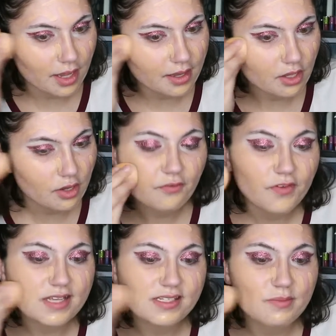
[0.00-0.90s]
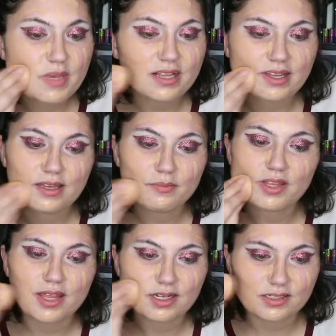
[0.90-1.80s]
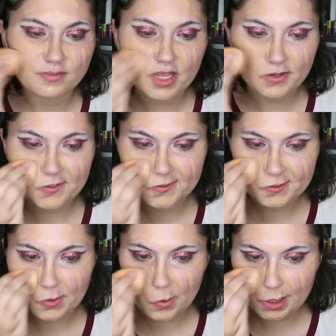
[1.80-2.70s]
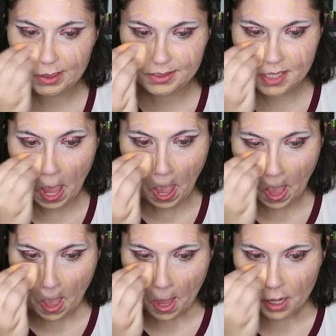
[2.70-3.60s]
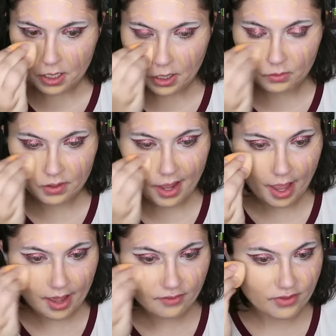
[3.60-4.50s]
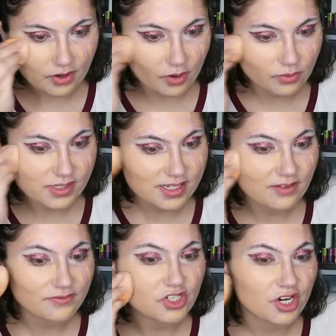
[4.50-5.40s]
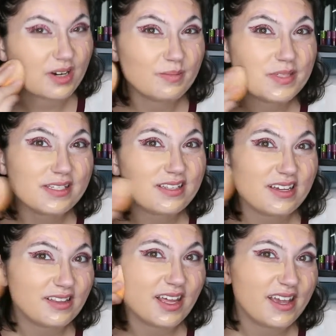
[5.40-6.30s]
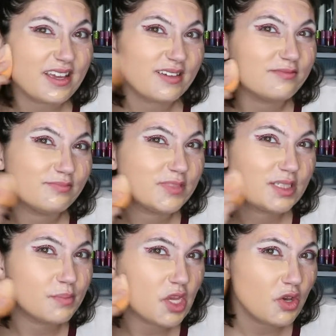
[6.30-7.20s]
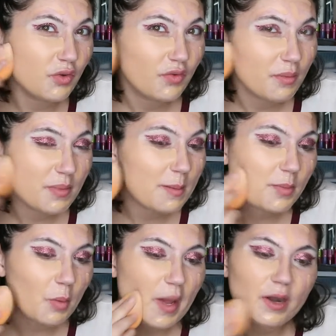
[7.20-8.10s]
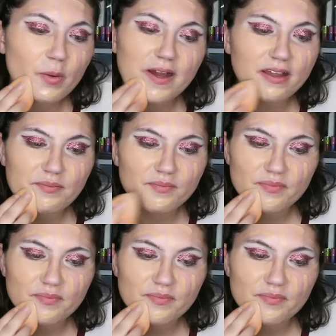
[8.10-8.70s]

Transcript: Like, your face can be clean, but that doesn't mean your sores don't have their own set of germs that like spew from them no matter what.